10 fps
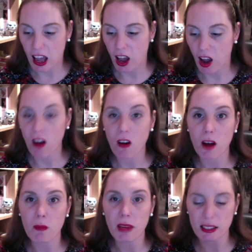are
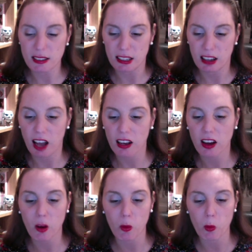amazing. I
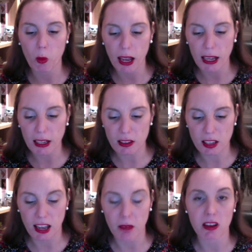can't wait to
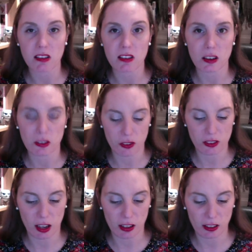get myself
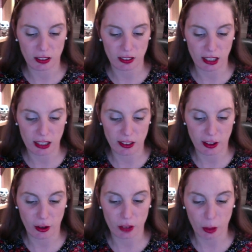tucked into these,
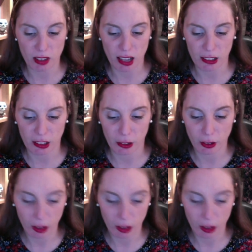girls. I'm telling you,